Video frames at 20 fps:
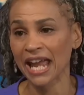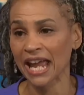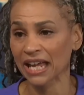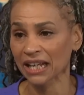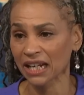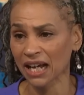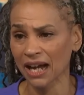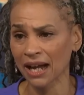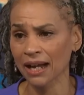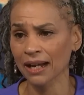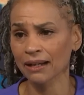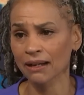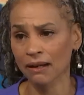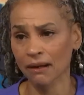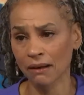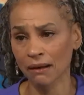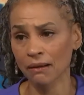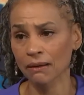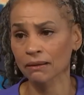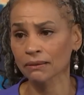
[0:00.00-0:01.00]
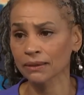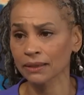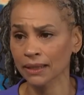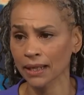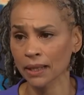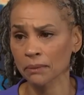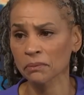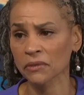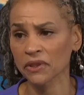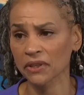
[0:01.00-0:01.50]
and I called
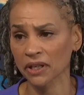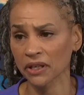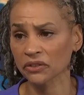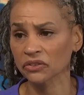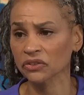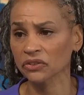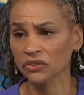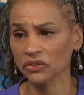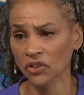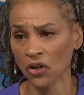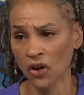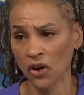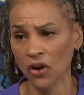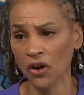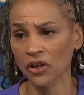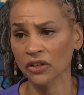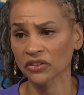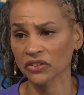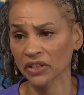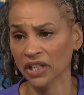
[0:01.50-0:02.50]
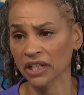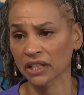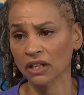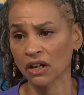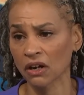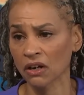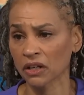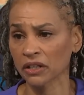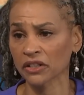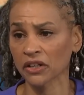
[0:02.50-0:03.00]
them the stars in
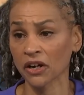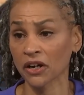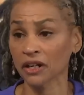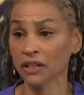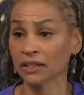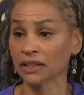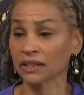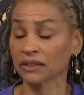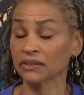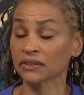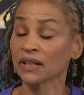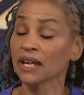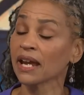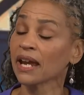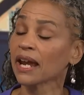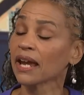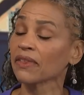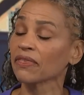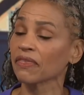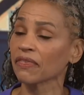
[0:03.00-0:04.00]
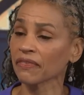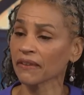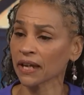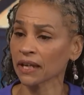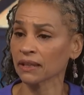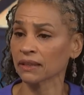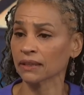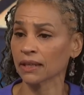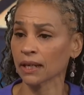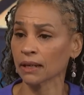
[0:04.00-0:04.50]
our darkness and
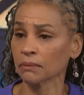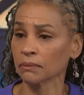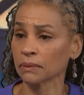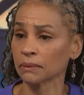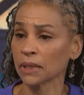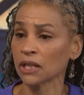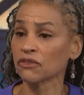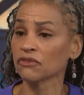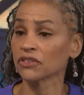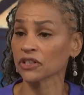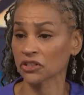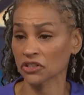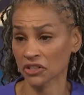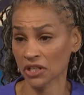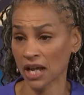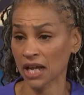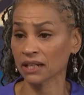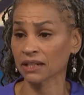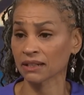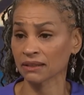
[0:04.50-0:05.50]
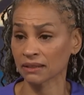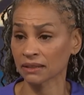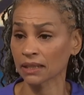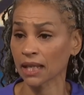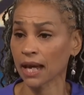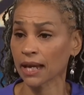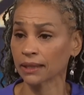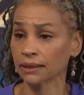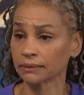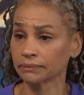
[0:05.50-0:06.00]
thank them for shining the
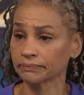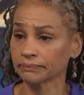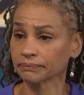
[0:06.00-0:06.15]
light.